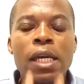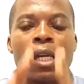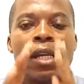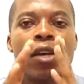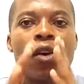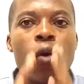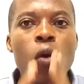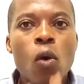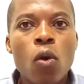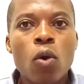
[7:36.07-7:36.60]
in
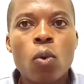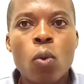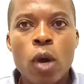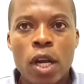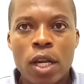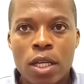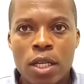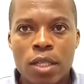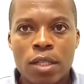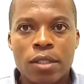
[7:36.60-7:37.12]
the whole
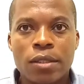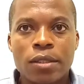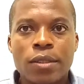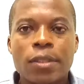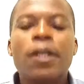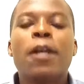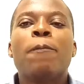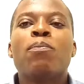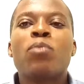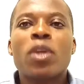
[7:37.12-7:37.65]
world.
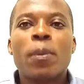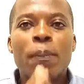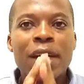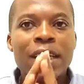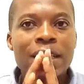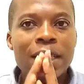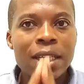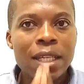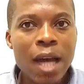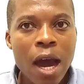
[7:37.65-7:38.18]

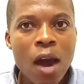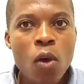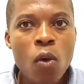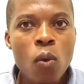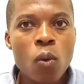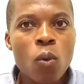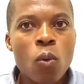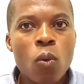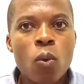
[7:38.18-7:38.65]
But now